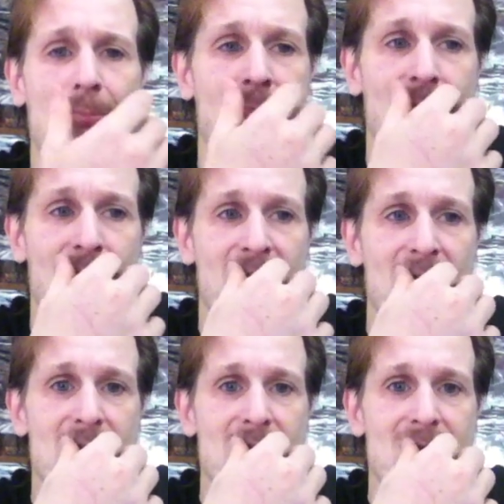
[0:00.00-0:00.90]

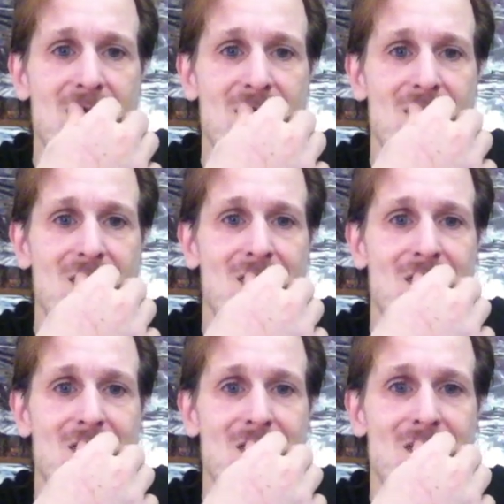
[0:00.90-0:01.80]

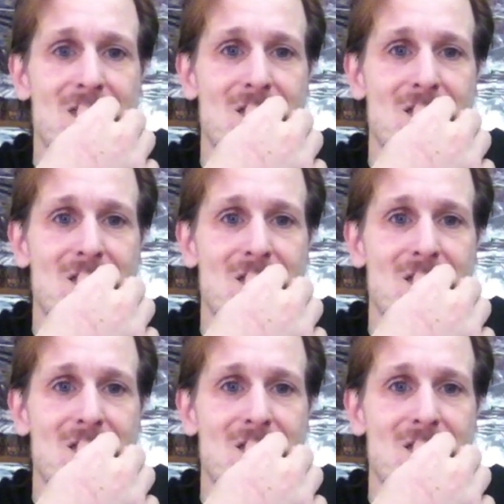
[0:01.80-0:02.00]
Nobody speaks.